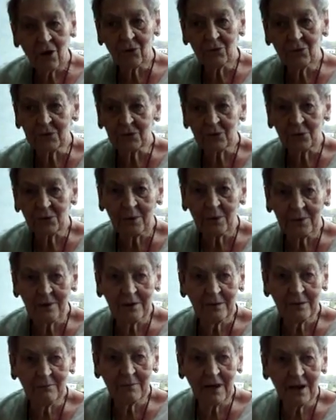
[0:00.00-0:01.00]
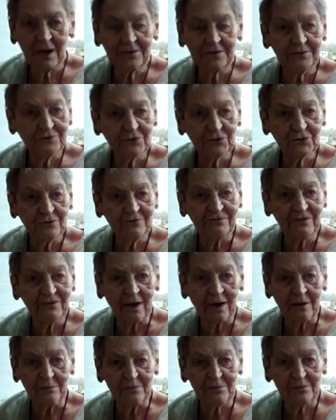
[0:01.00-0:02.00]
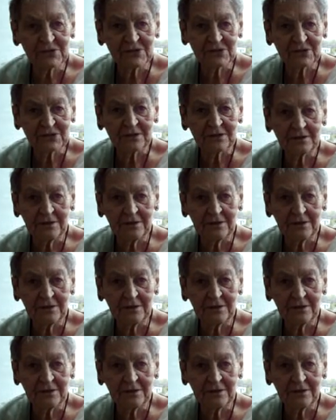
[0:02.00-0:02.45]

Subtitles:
Oh no, I'm on two farms